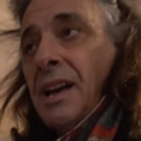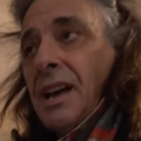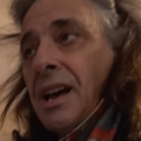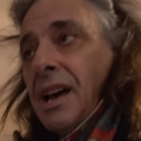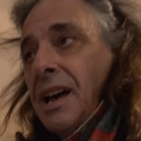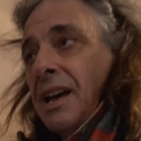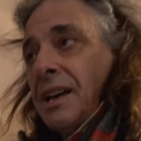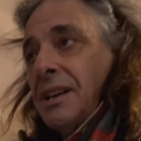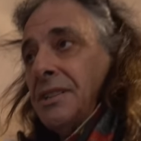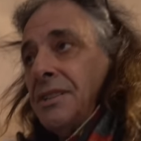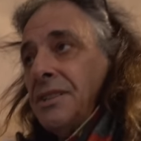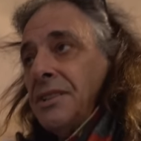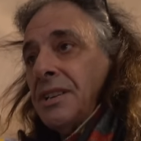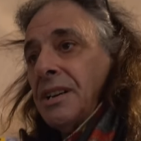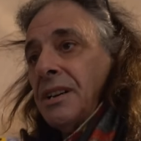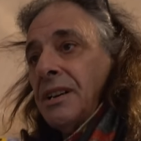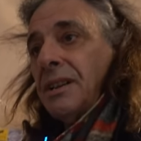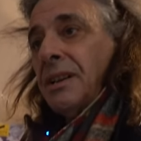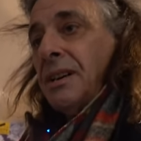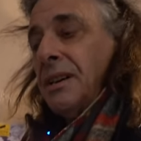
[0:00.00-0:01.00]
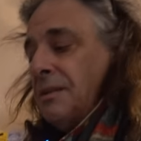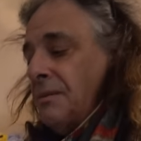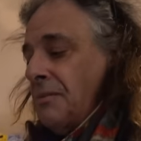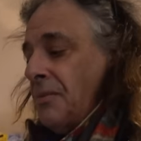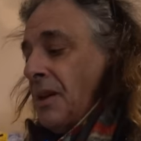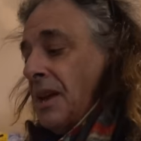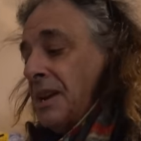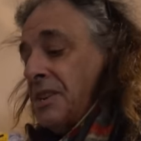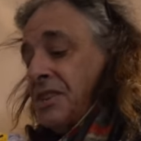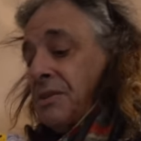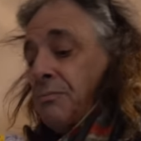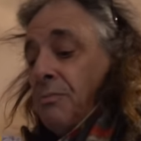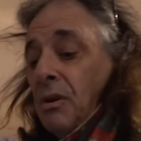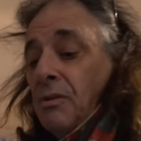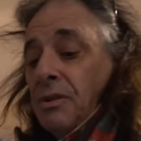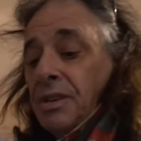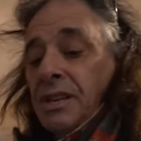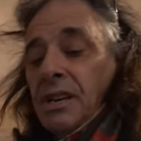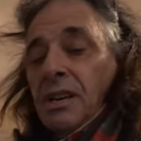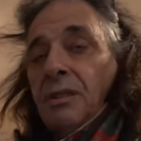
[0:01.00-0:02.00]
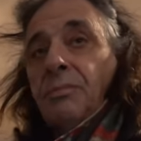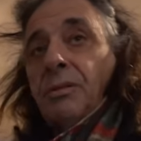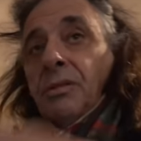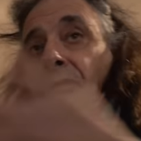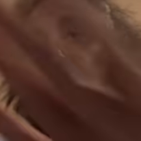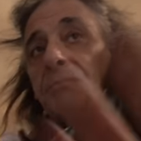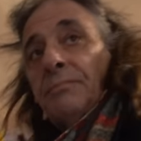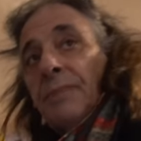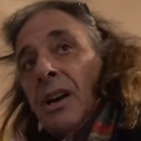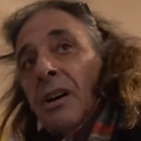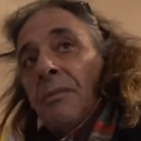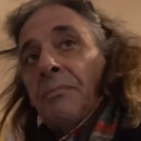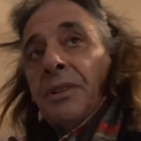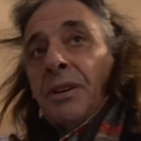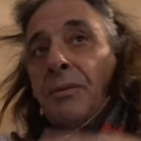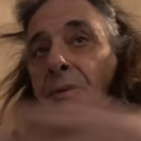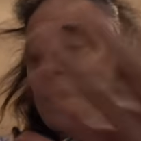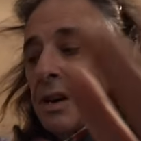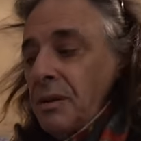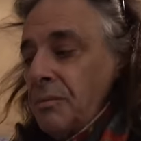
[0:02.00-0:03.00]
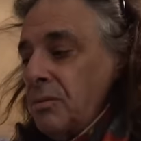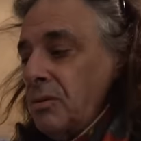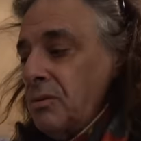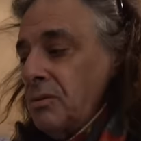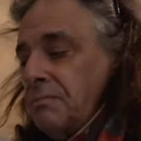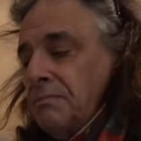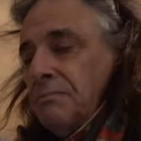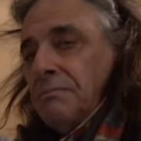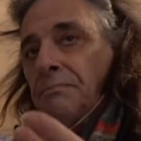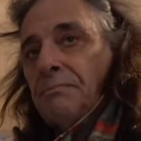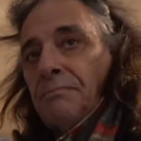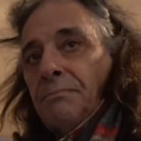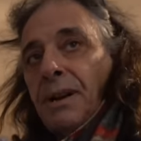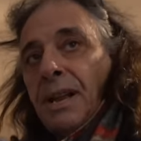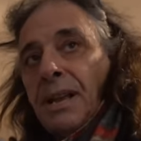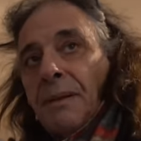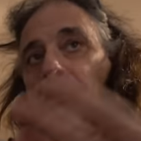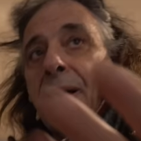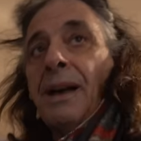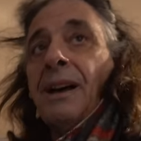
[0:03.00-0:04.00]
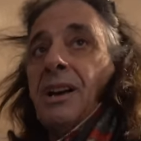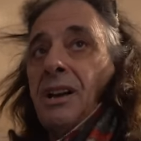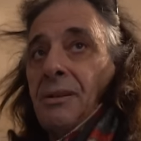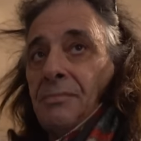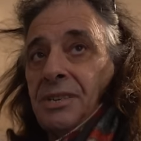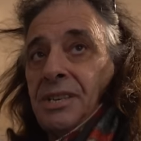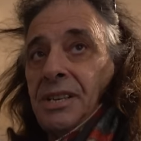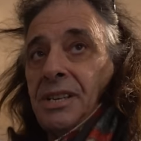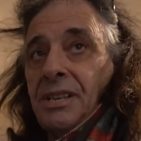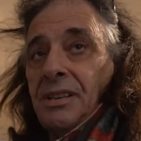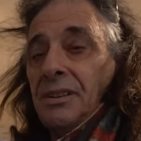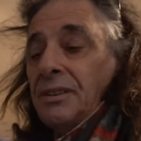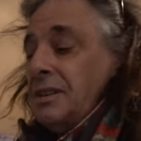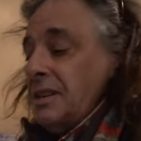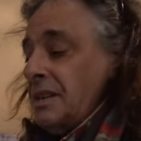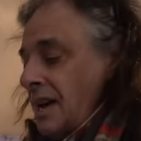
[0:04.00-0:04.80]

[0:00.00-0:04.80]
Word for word: And uh, they said, well, you know, we'll help you out, we'll play back up to you.